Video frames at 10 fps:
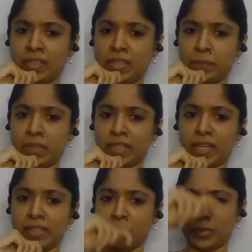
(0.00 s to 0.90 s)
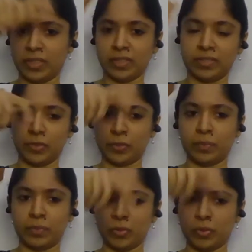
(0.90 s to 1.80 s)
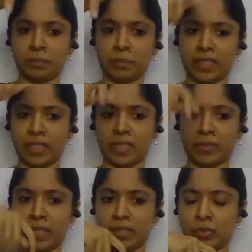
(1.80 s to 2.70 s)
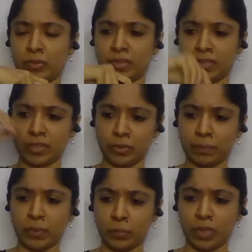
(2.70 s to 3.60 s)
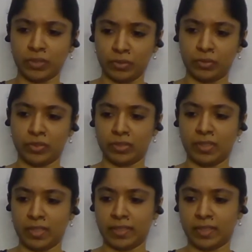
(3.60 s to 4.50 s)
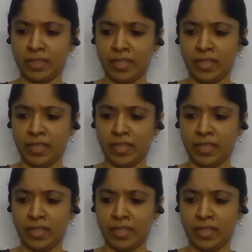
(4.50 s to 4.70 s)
I, I know there should, shouldn't be, there are many truths, there should be one truth, just like